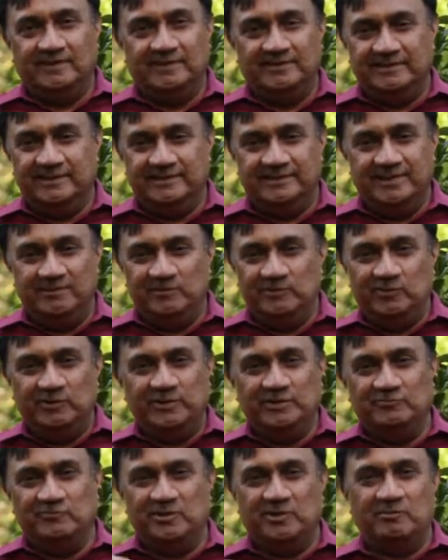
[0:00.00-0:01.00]
They keep
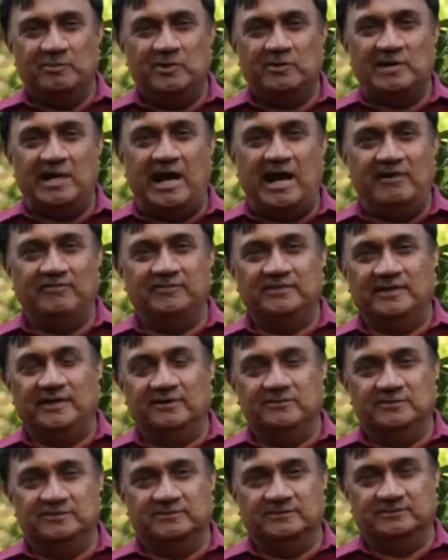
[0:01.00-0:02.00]
looking for about half an
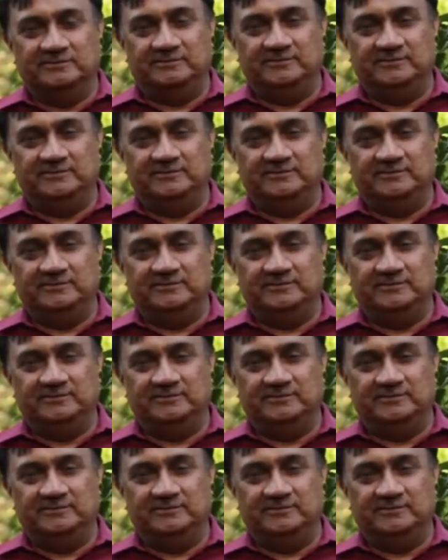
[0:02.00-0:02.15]
hour